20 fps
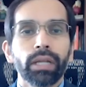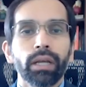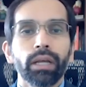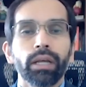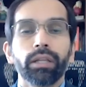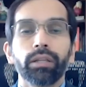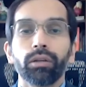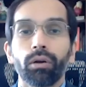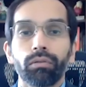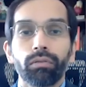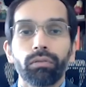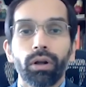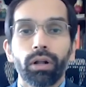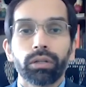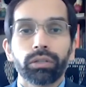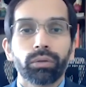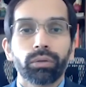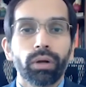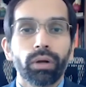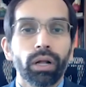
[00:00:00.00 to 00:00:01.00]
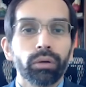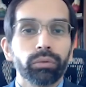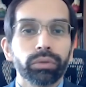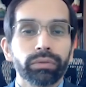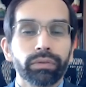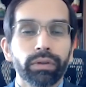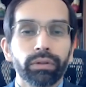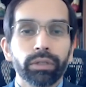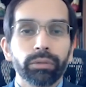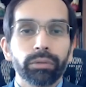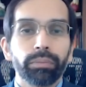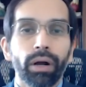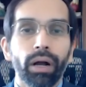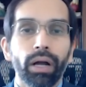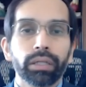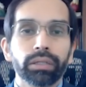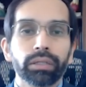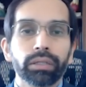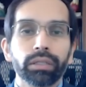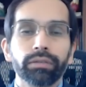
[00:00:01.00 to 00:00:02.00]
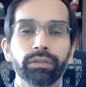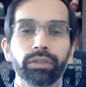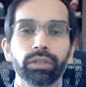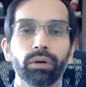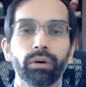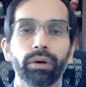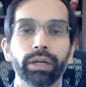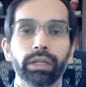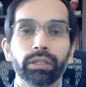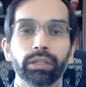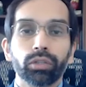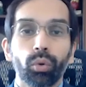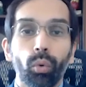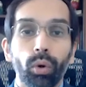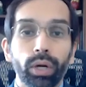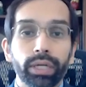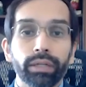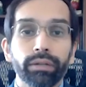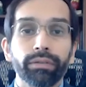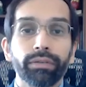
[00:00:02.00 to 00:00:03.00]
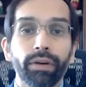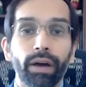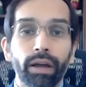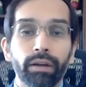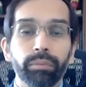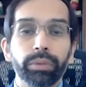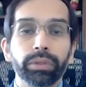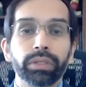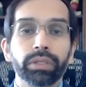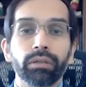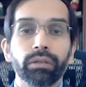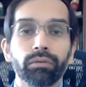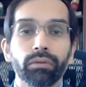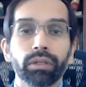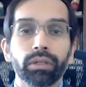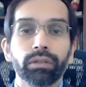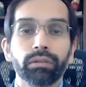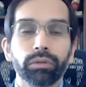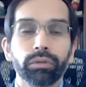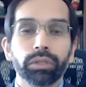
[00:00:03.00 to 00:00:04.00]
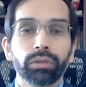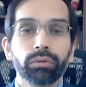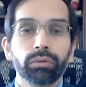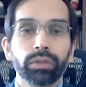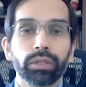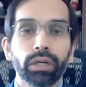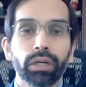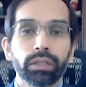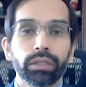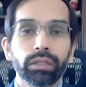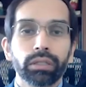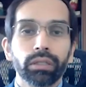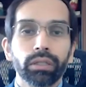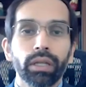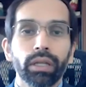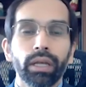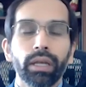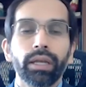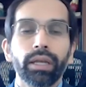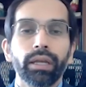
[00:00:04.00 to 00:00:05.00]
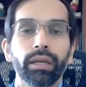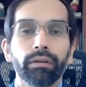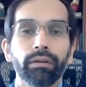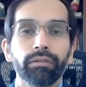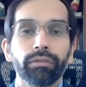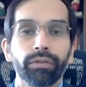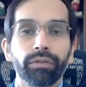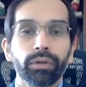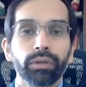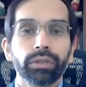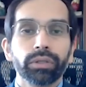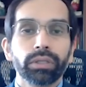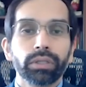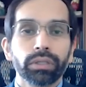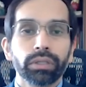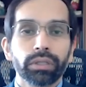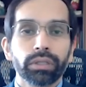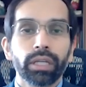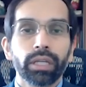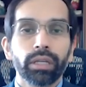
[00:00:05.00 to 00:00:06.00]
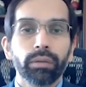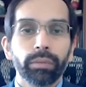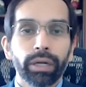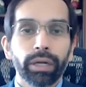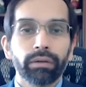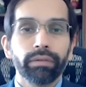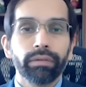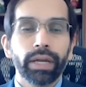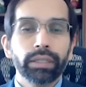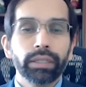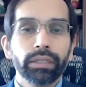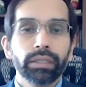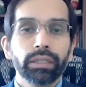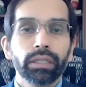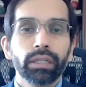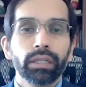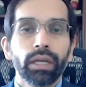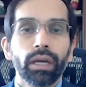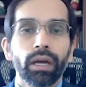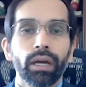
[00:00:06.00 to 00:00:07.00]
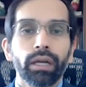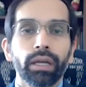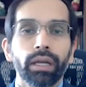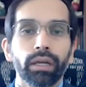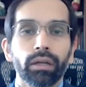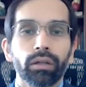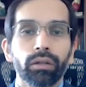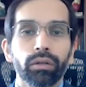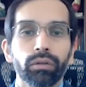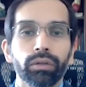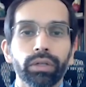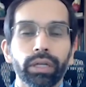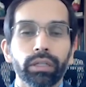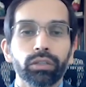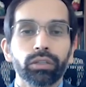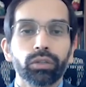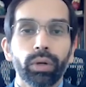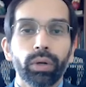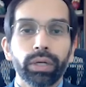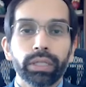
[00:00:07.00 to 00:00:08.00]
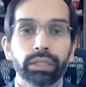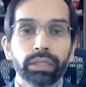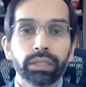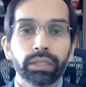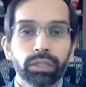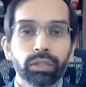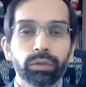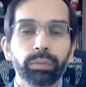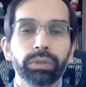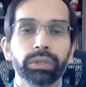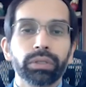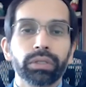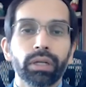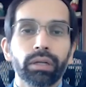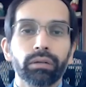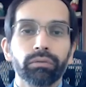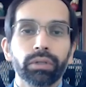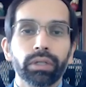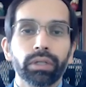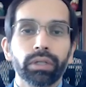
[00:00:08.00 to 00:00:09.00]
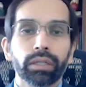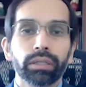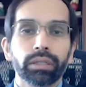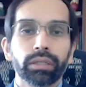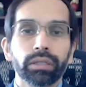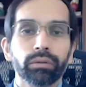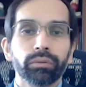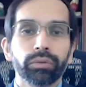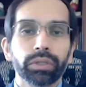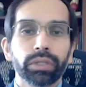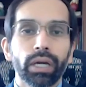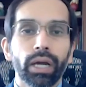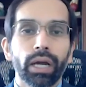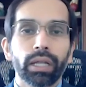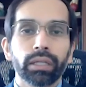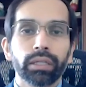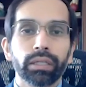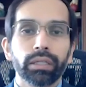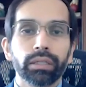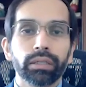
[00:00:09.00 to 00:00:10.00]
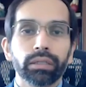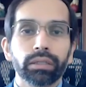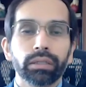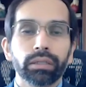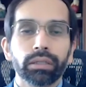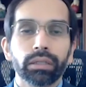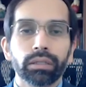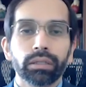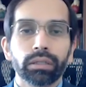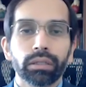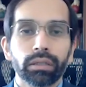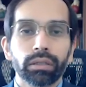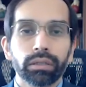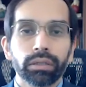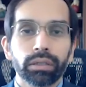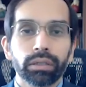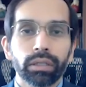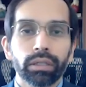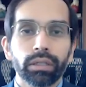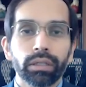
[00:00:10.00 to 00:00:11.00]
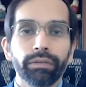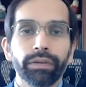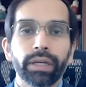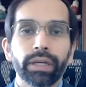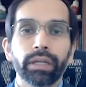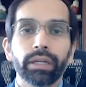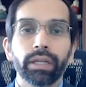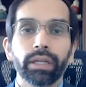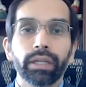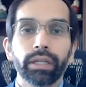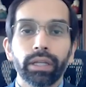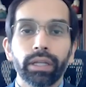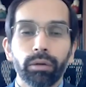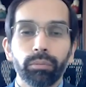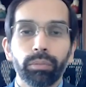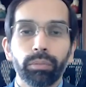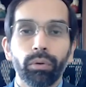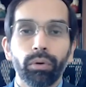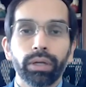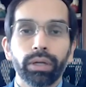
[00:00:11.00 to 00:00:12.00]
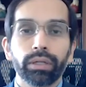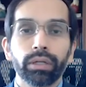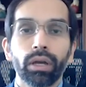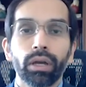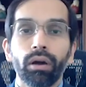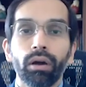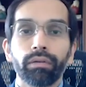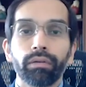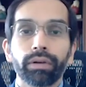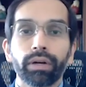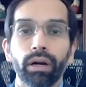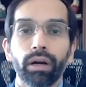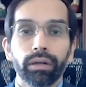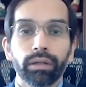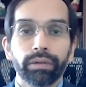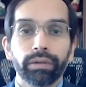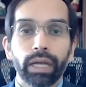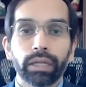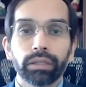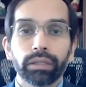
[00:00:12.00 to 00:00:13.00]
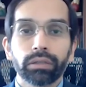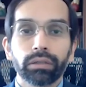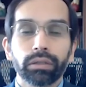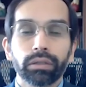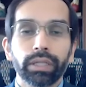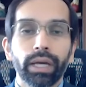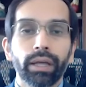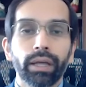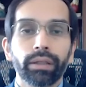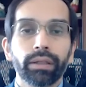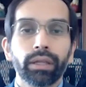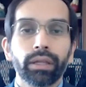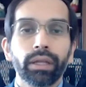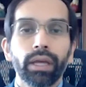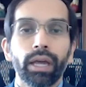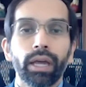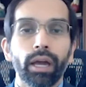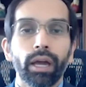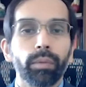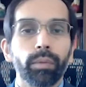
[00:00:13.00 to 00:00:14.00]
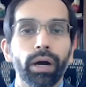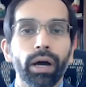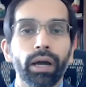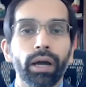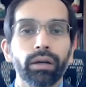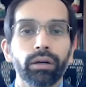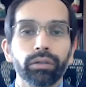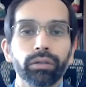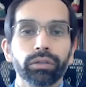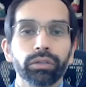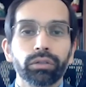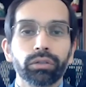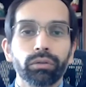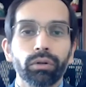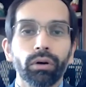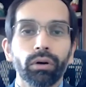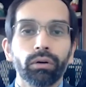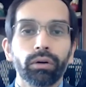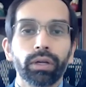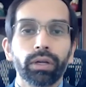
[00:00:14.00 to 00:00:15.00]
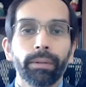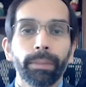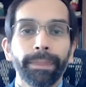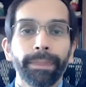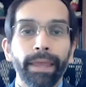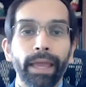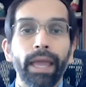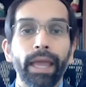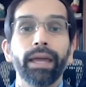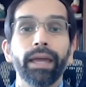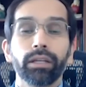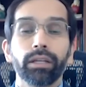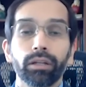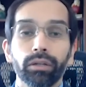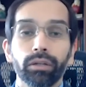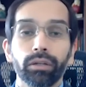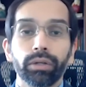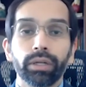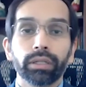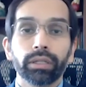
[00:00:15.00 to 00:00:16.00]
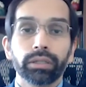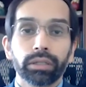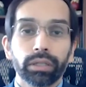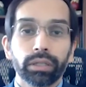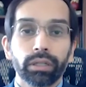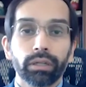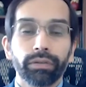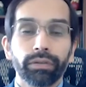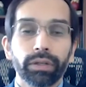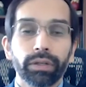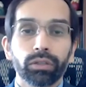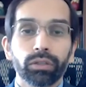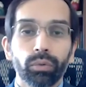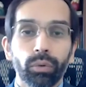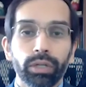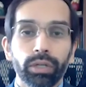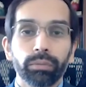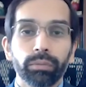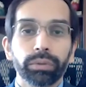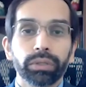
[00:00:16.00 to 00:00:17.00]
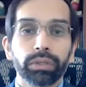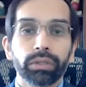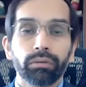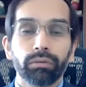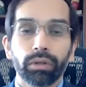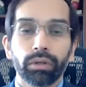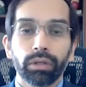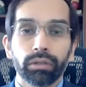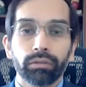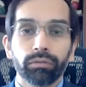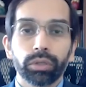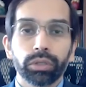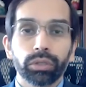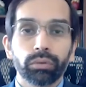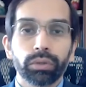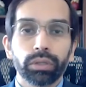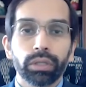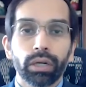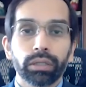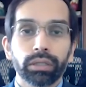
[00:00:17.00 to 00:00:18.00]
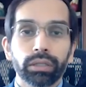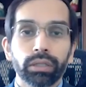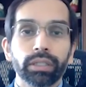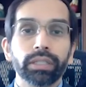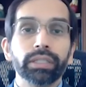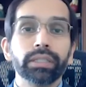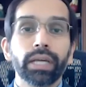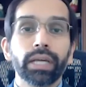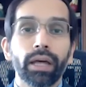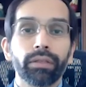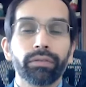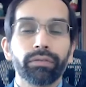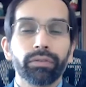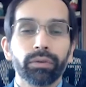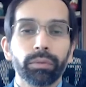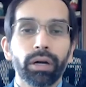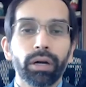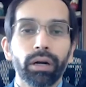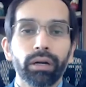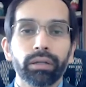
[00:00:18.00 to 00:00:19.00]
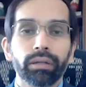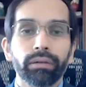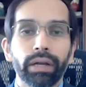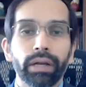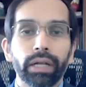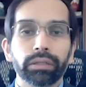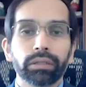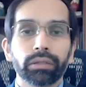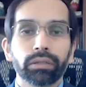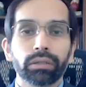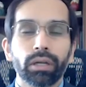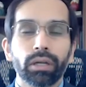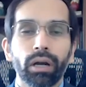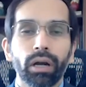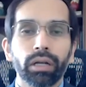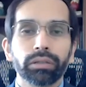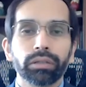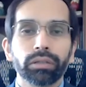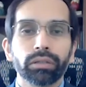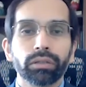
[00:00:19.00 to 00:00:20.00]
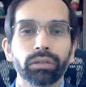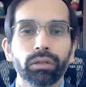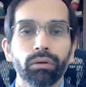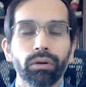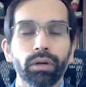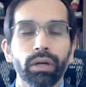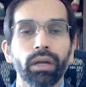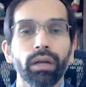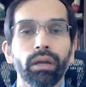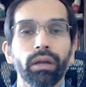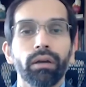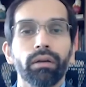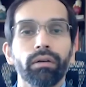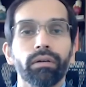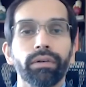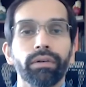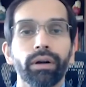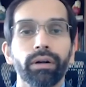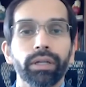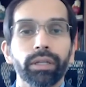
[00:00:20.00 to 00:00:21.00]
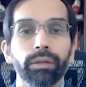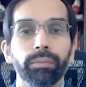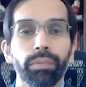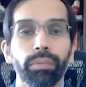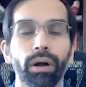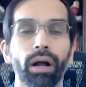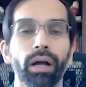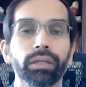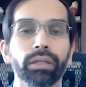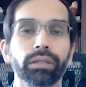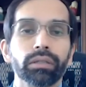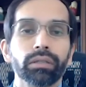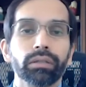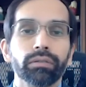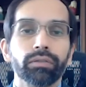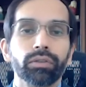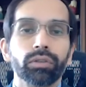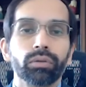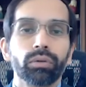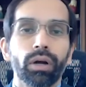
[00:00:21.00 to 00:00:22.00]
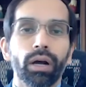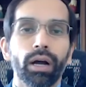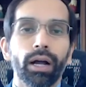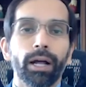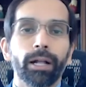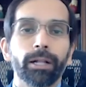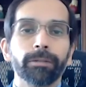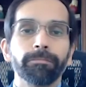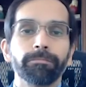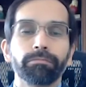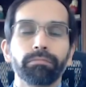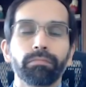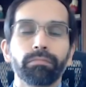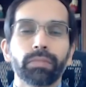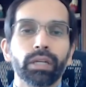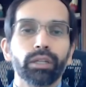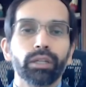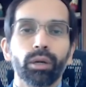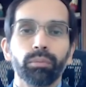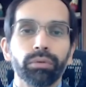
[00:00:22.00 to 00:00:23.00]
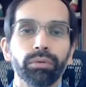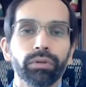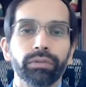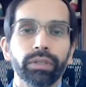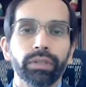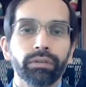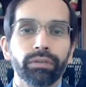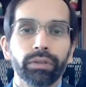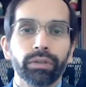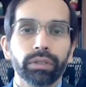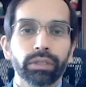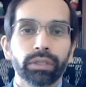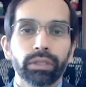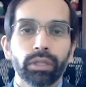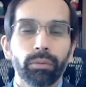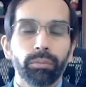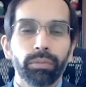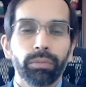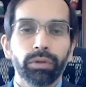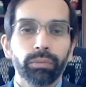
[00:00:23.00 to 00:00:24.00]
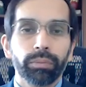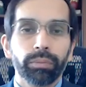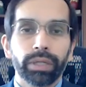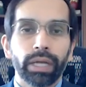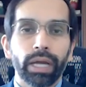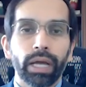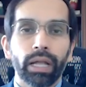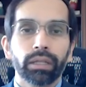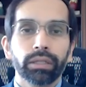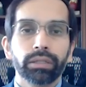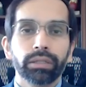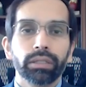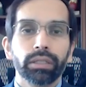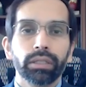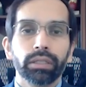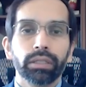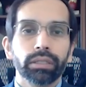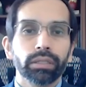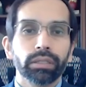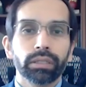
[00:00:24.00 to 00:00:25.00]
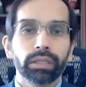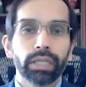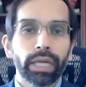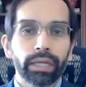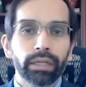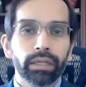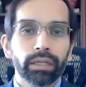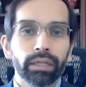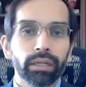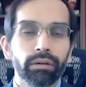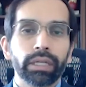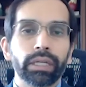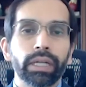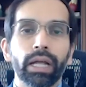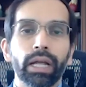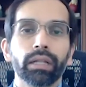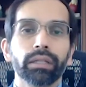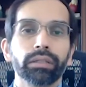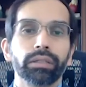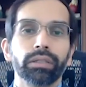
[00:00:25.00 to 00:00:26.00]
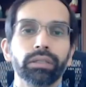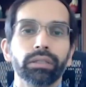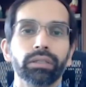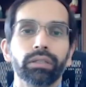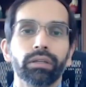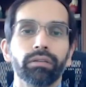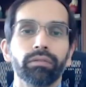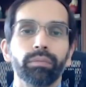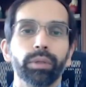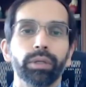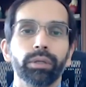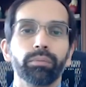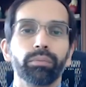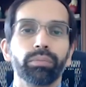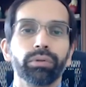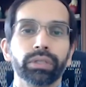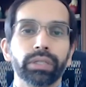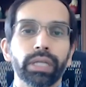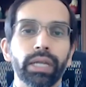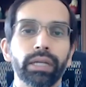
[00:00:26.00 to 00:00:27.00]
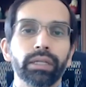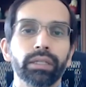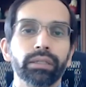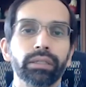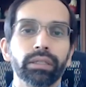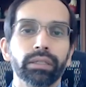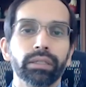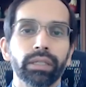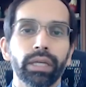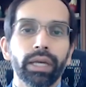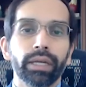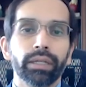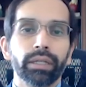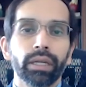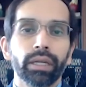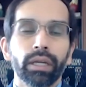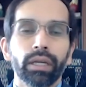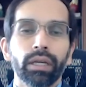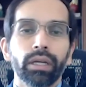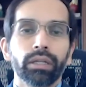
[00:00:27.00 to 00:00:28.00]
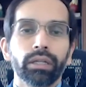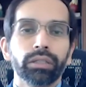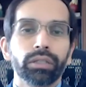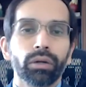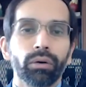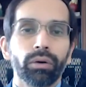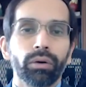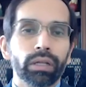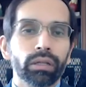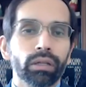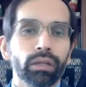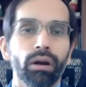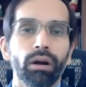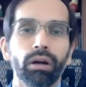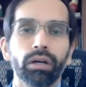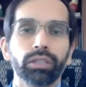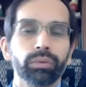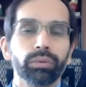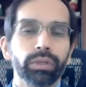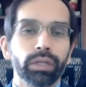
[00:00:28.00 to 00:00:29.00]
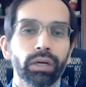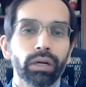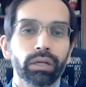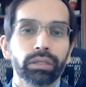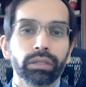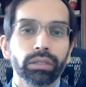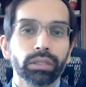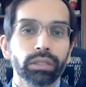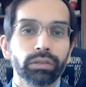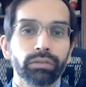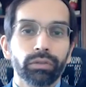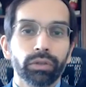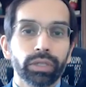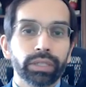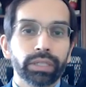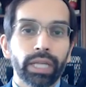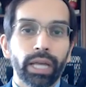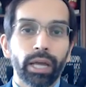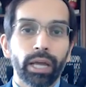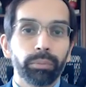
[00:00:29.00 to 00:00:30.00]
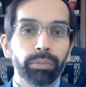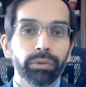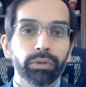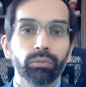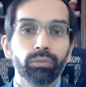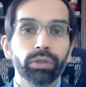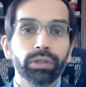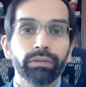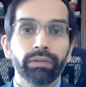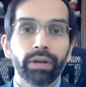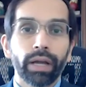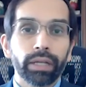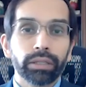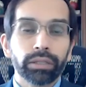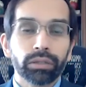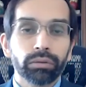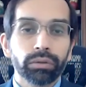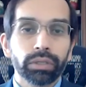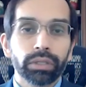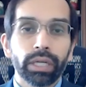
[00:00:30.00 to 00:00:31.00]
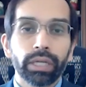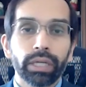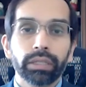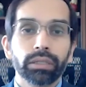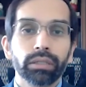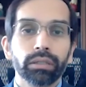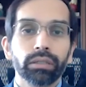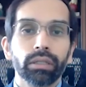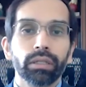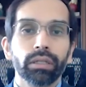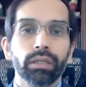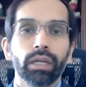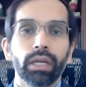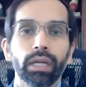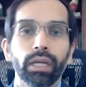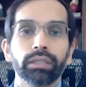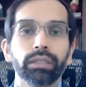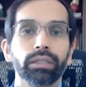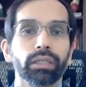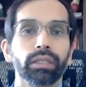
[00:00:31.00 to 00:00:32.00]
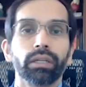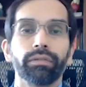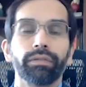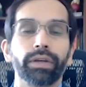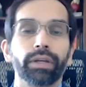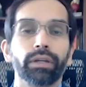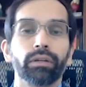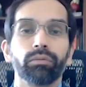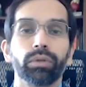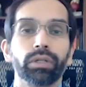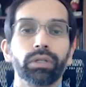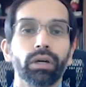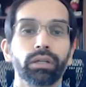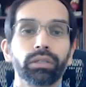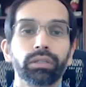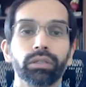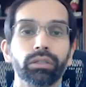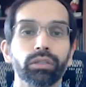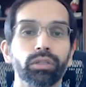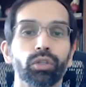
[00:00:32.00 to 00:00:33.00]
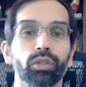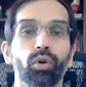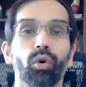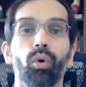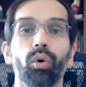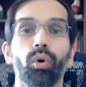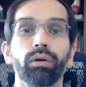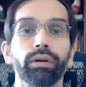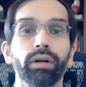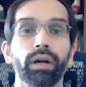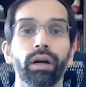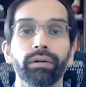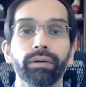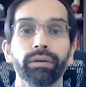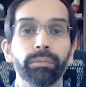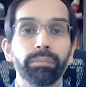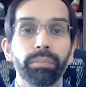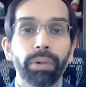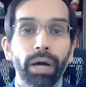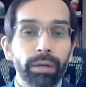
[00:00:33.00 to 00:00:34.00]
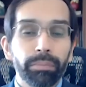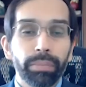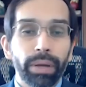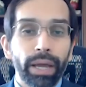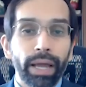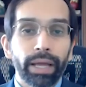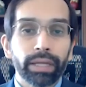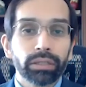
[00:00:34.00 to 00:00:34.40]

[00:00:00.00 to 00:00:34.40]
The overall trial was very positive, showing a 25% relative risk reduction in first ischemic events, including a 26% reduction that was highly statistically significant in the endpoint of cardiovascular death, MI, or stroke, and including a significant 20% relative risk reduction in death from cardiovascular causes. So very positive trial. A number of different subgroup analyses and secondary analyses have been presented to date, showing large reductions, for example, in revascularization, significant reductions in coronary artery bypass